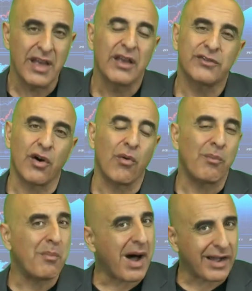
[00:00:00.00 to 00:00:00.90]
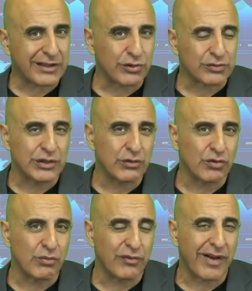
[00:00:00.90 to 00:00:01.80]
So market continued to
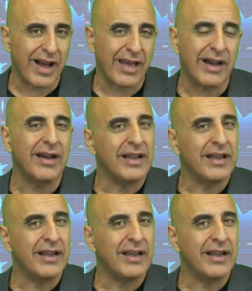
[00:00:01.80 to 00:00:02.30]
move higher.